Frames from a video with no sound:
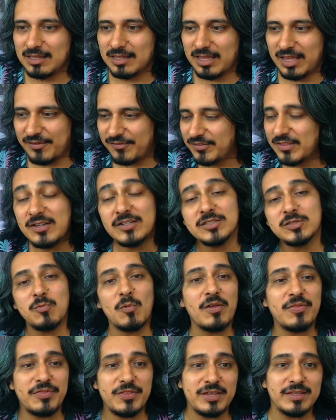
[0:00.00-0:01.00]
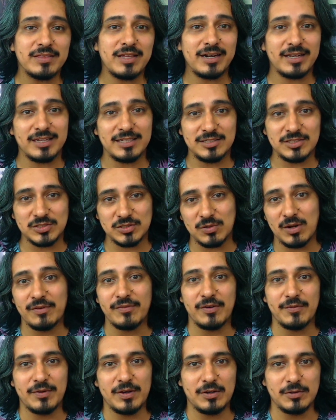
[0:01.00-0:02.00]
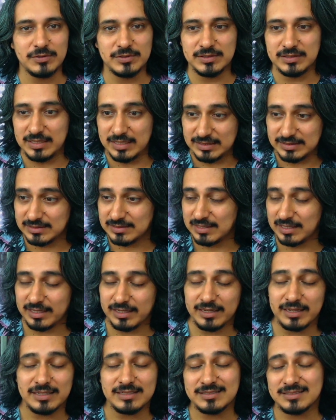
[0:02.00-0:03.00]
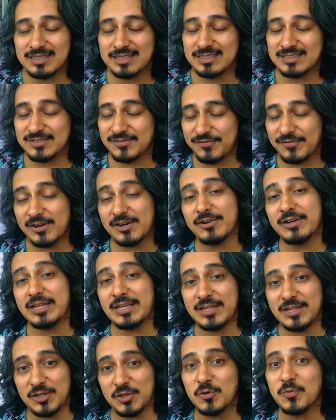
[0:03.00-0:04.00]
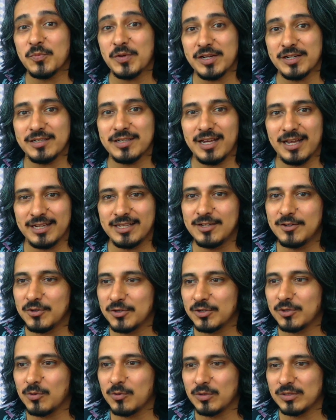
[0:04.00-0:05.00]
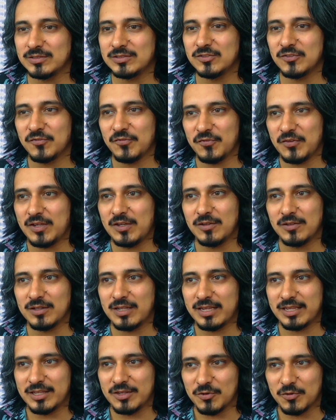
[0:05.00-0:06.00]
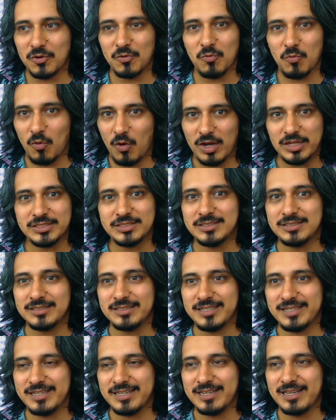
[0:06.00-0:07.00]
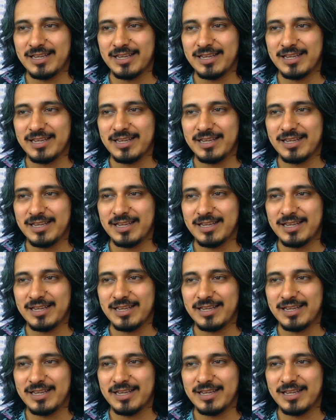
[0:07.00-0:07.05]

If there's one thing that I can describe about this thing, is that it's very human, and you're going to feel like you're watching